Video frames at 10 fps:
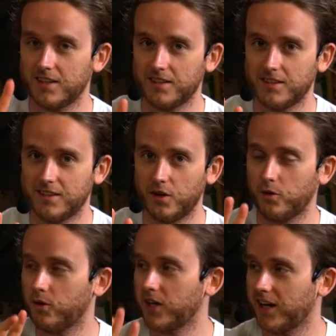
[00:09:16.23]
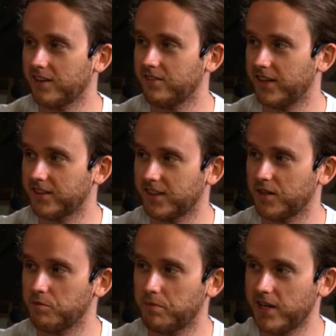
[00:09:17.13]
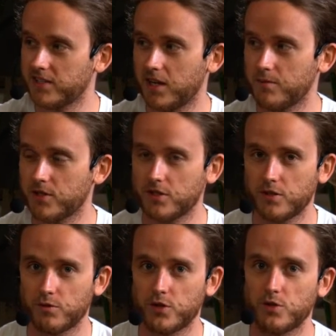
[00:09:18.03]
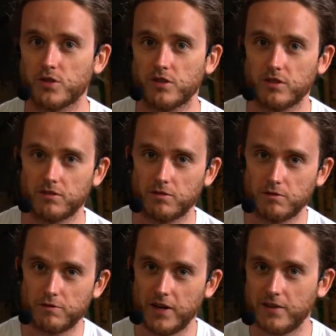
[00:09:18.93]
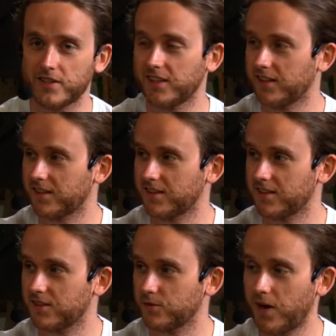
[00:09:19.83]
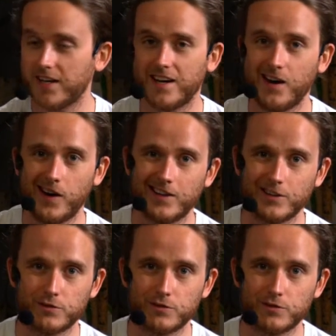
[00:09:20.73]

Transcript: The AUG and the Vector base damage reduced for everything that exists right now and in the future.